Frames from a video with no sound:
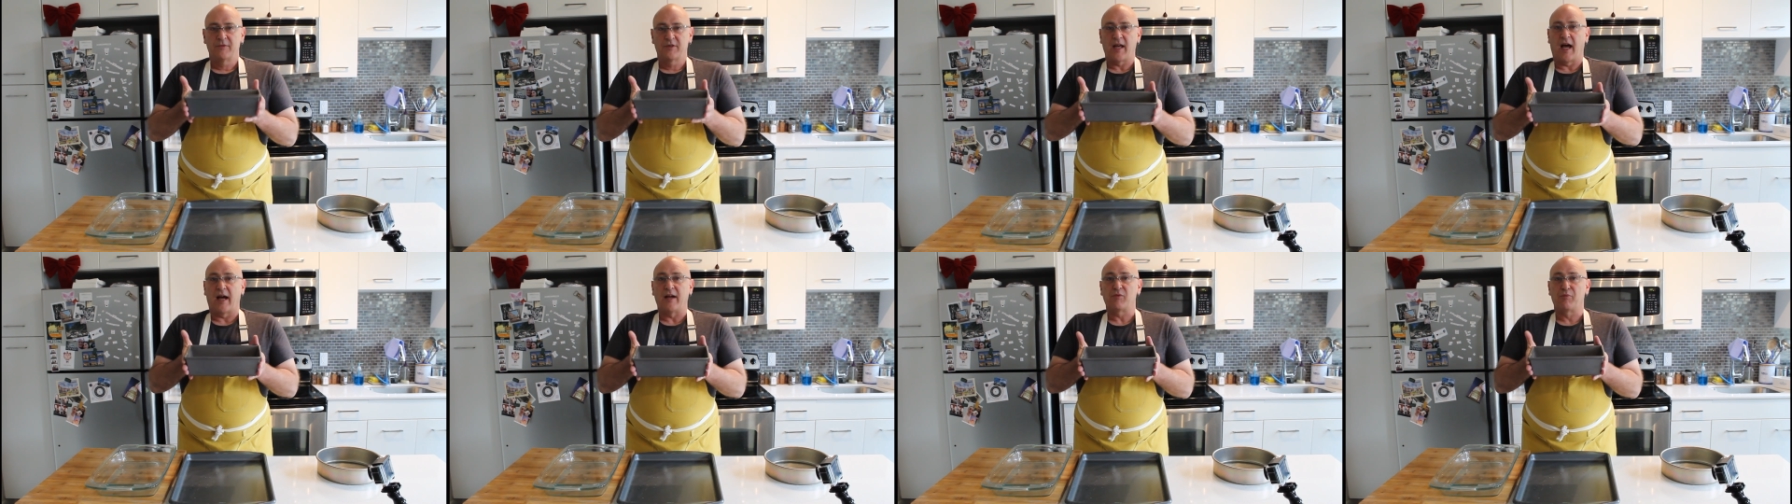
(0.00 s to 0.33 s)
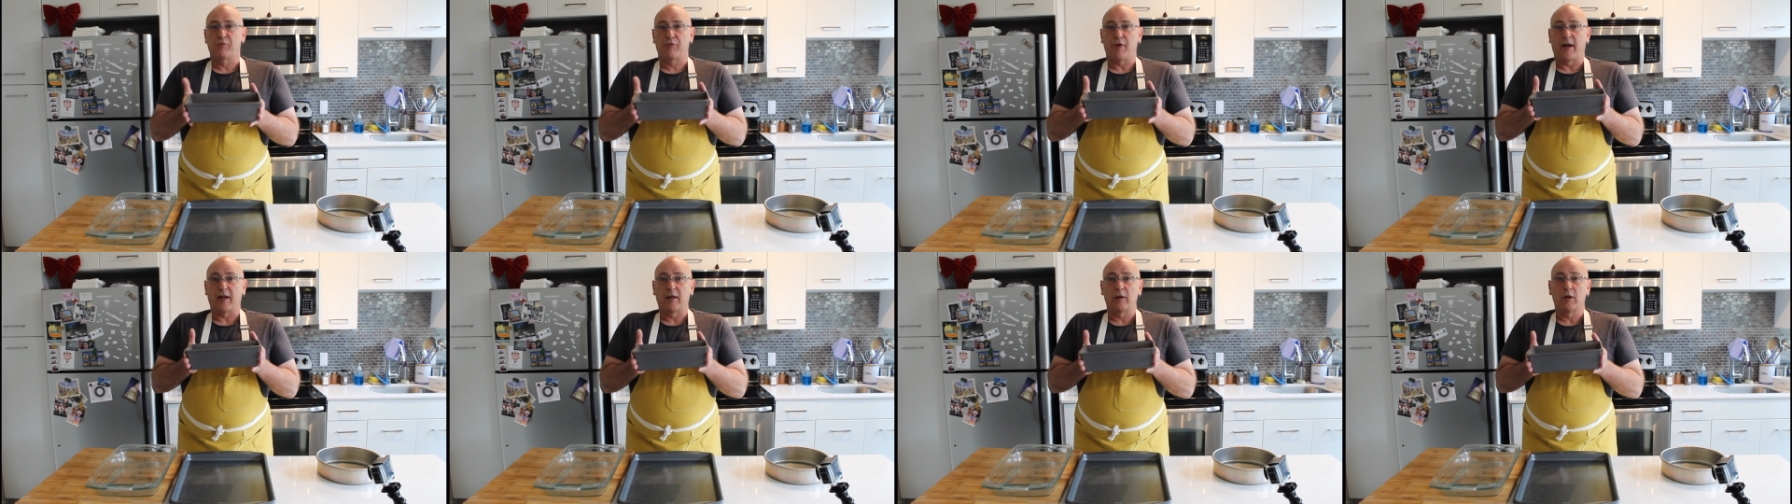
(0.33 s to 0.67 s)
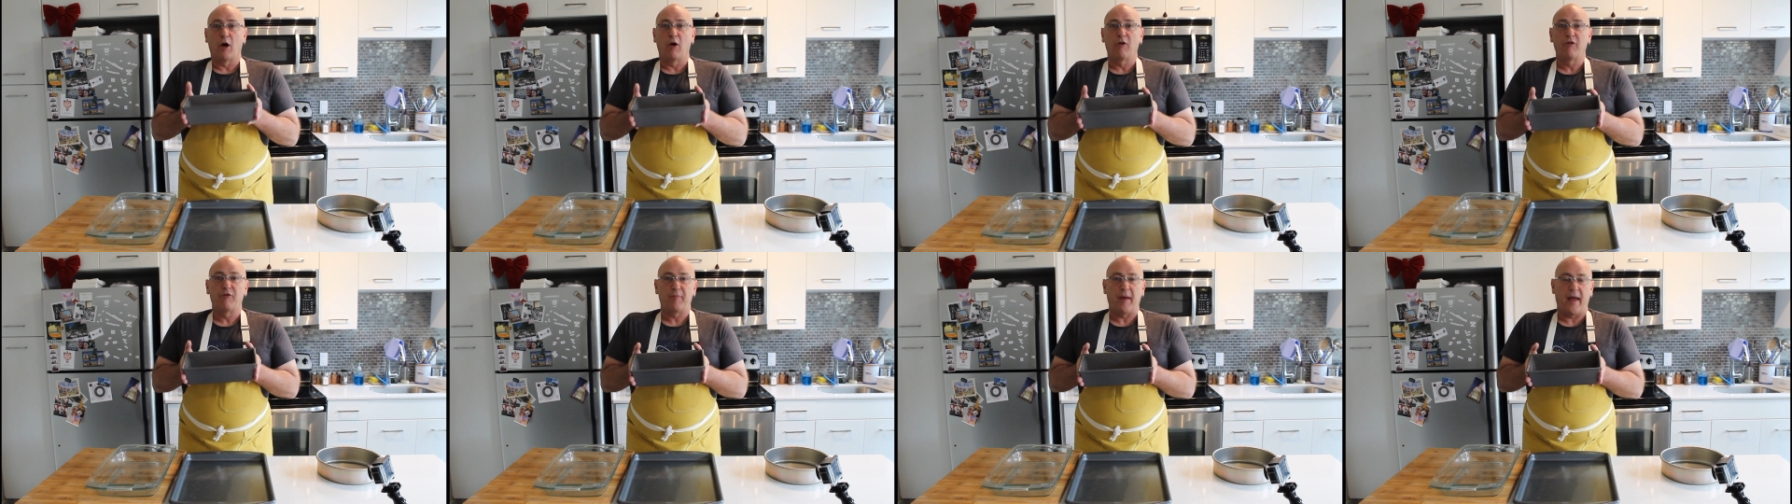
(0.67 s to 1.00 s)
size bread
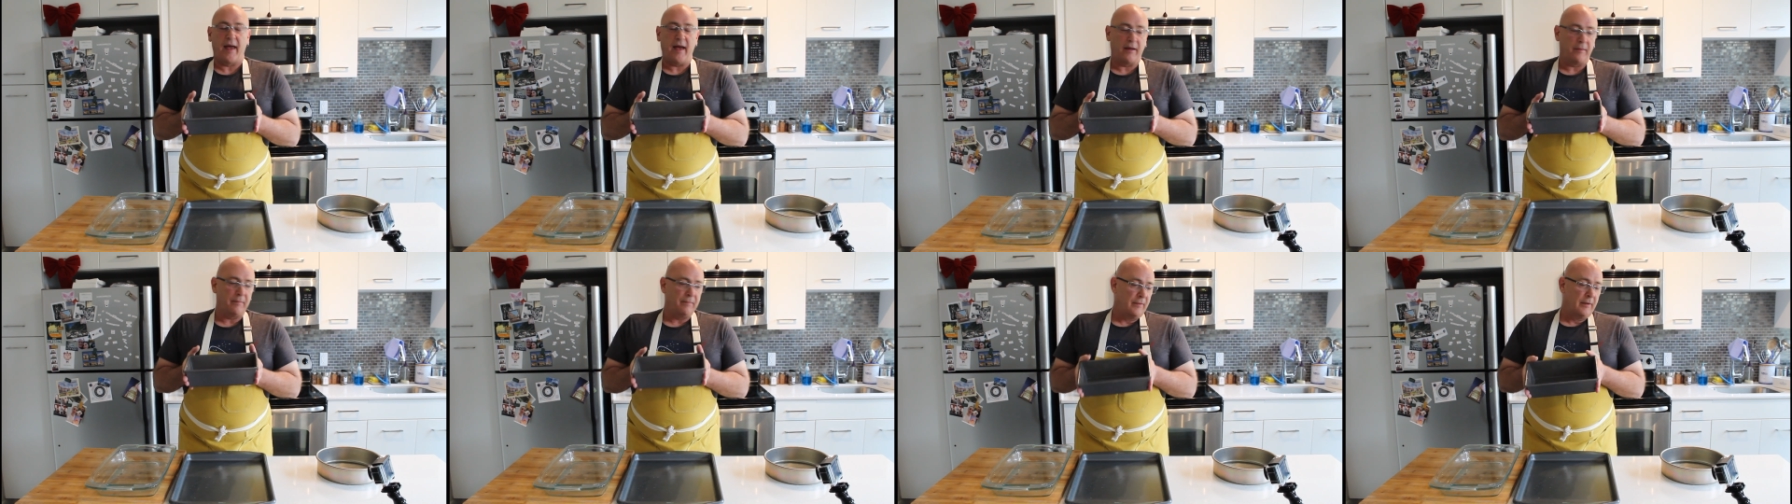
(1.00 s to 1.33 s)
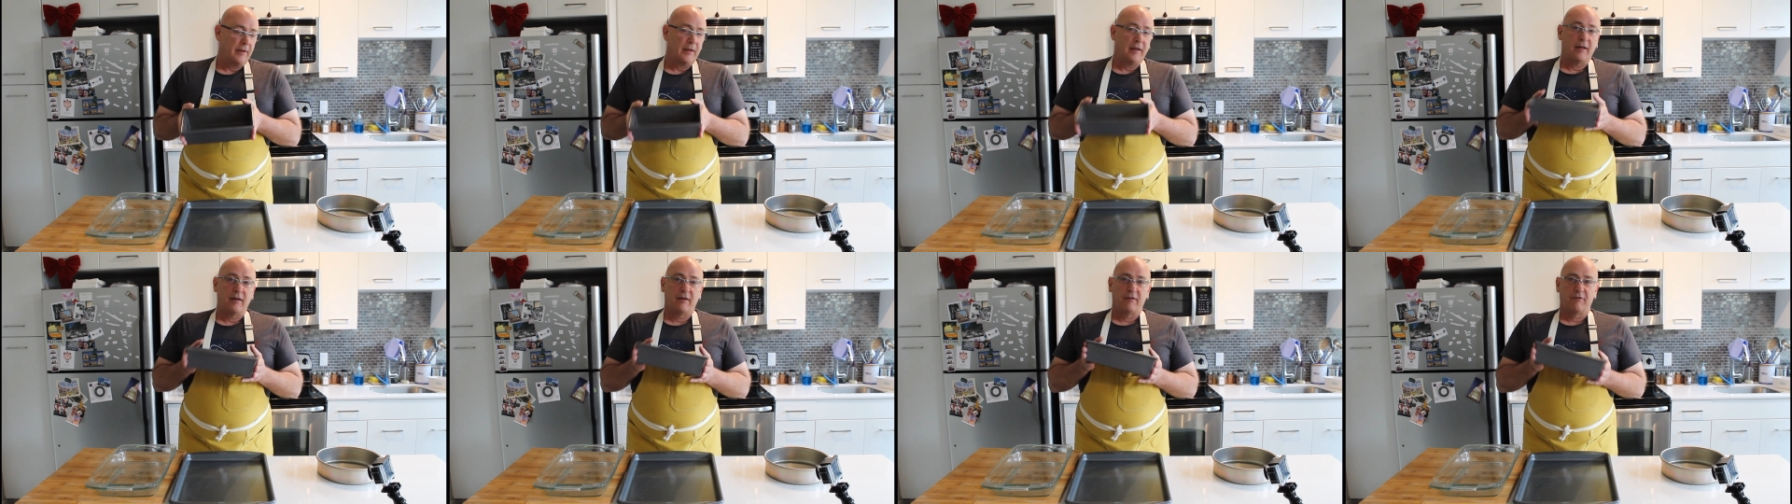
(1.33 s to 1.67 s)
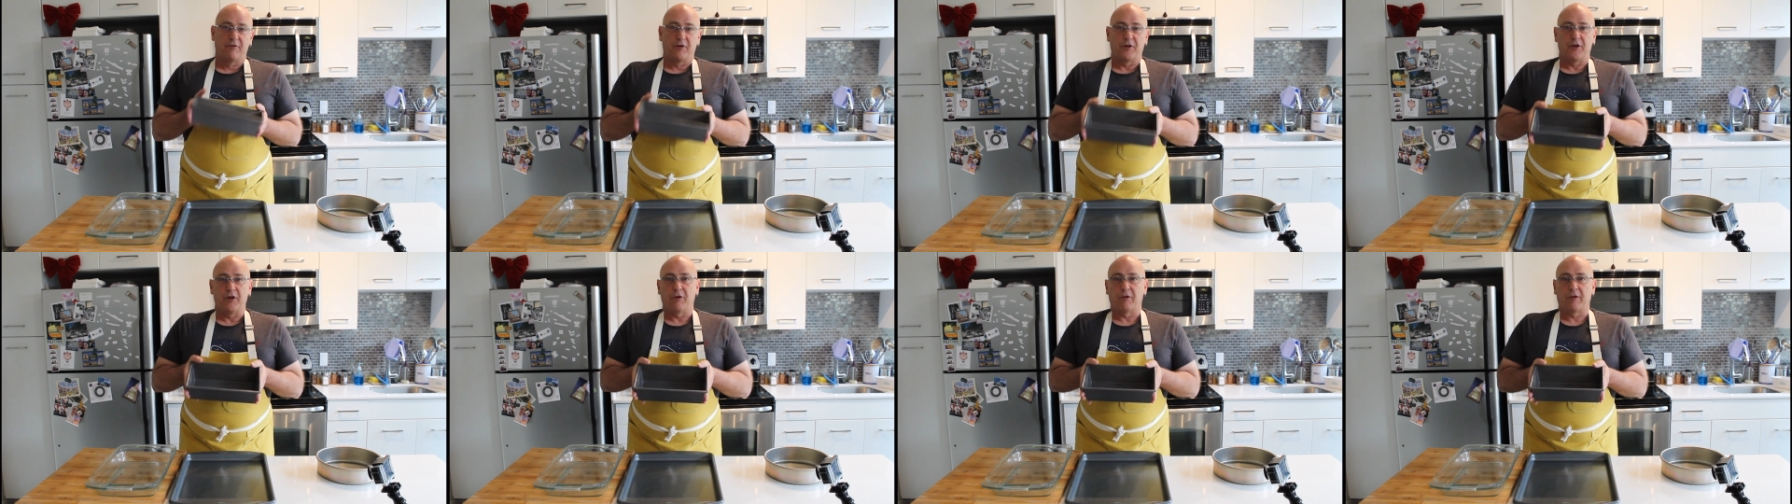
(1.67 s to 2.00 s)
loaf pan
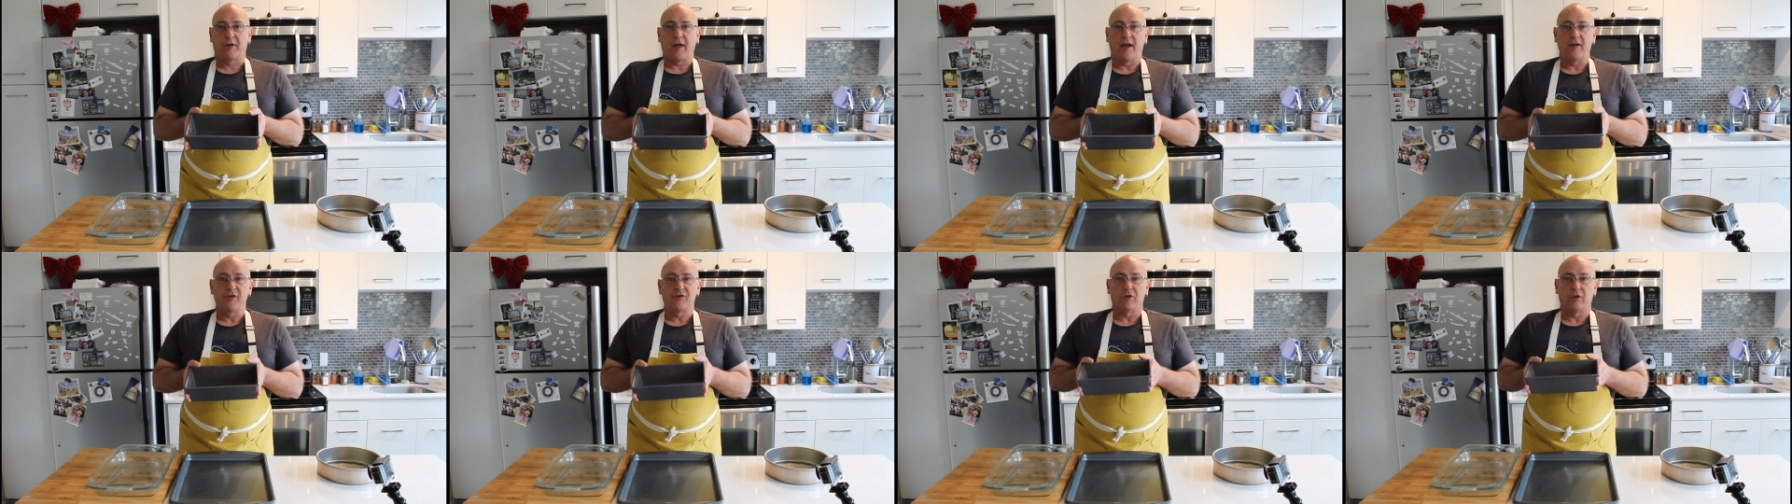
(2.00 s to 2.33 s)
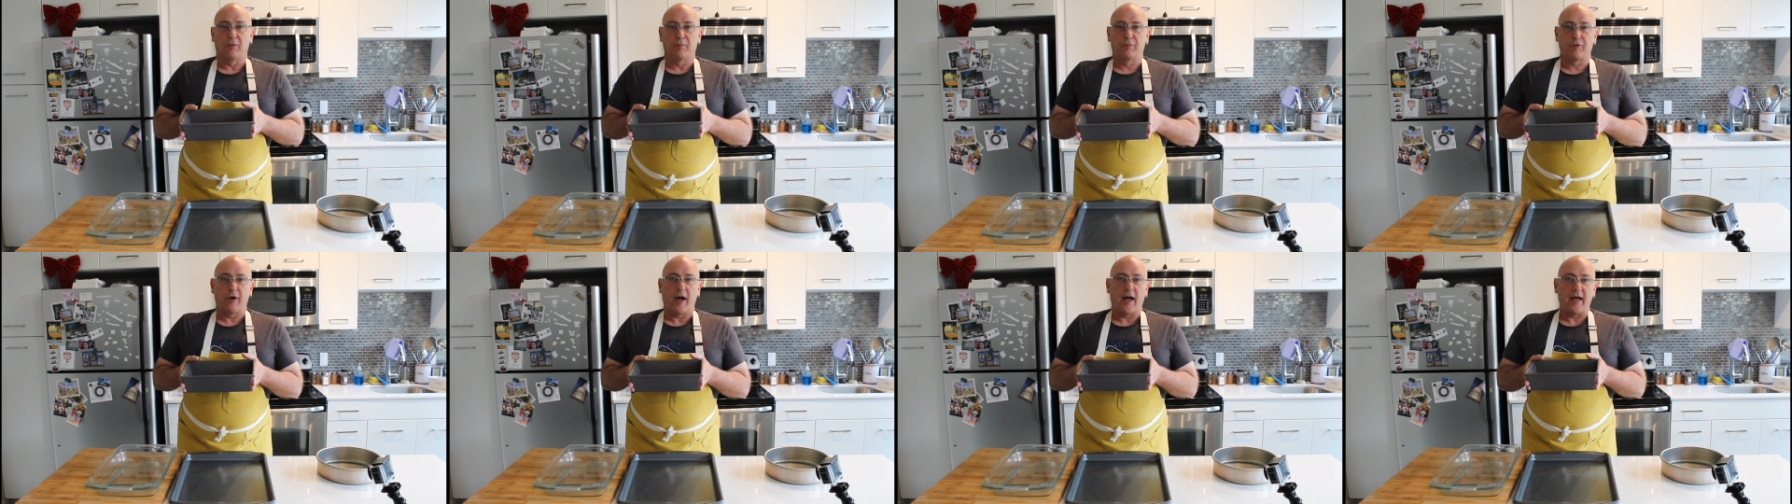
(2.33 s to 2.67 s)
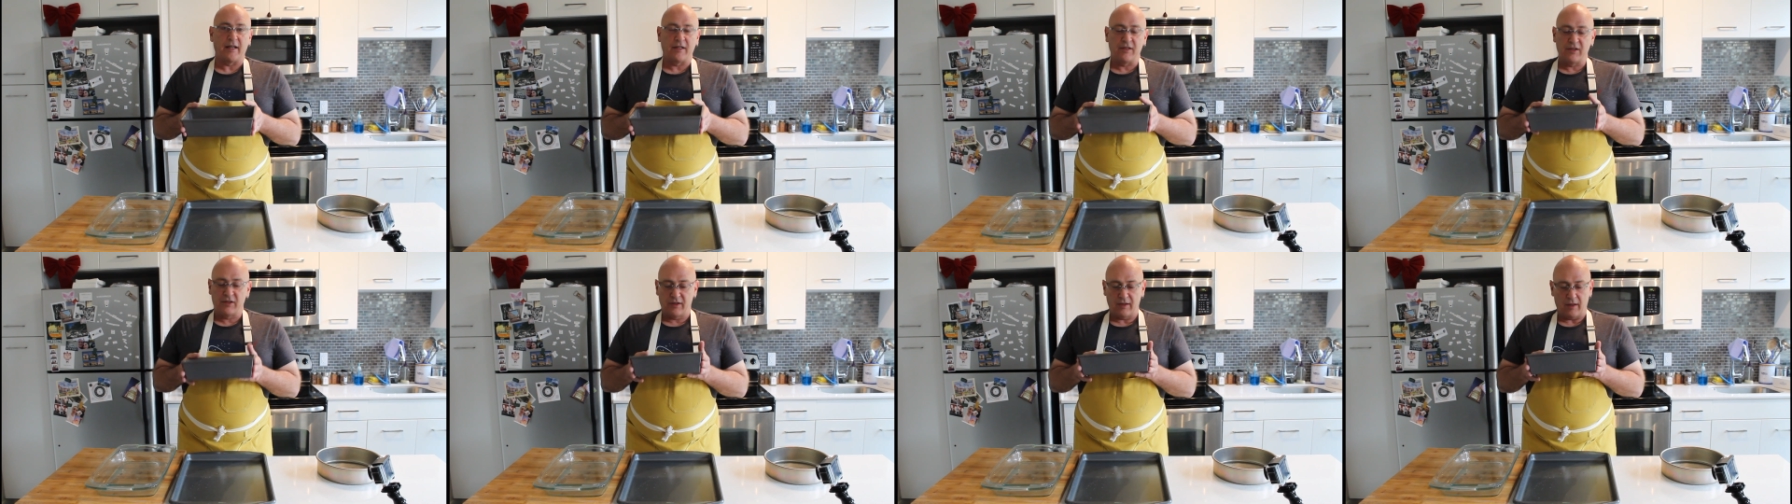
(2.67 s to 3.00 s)
for your occasional
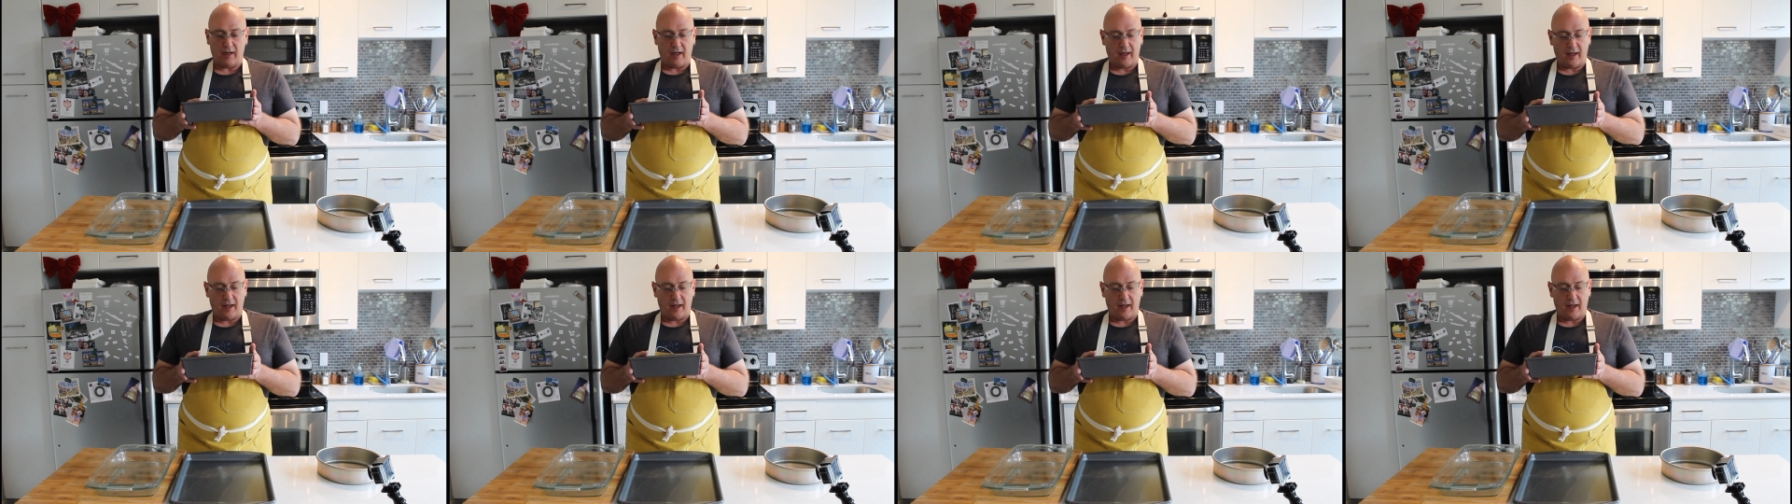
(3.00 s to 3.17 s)
breads.